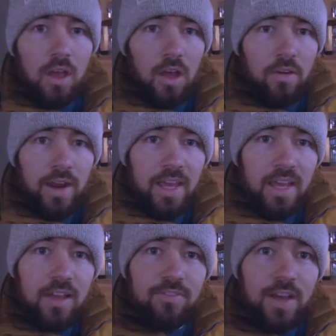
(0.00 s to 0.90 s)
All right,
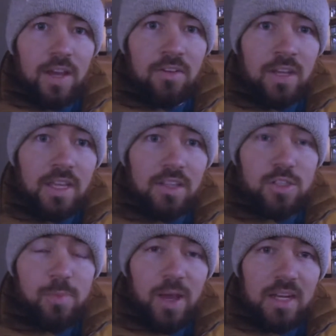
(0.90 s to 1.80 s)
I found a little
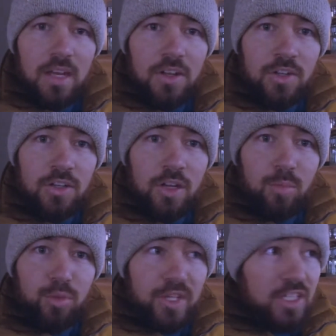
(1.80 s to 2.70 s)
spot under a
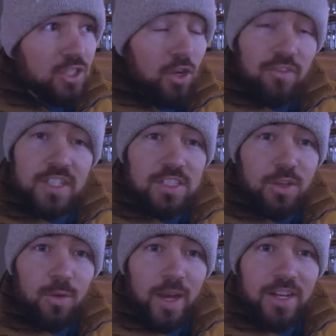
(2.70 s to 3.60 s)
bridge. Hopefully it's a
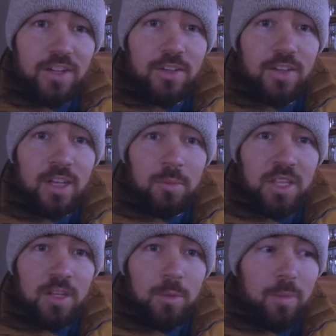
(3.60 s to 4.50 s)
little quieter and you can hear me a
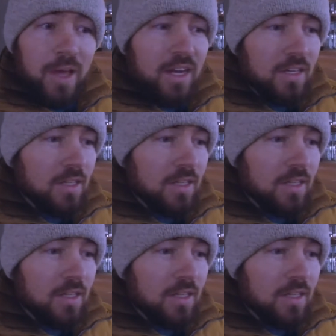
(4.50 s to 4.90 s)
little bit better,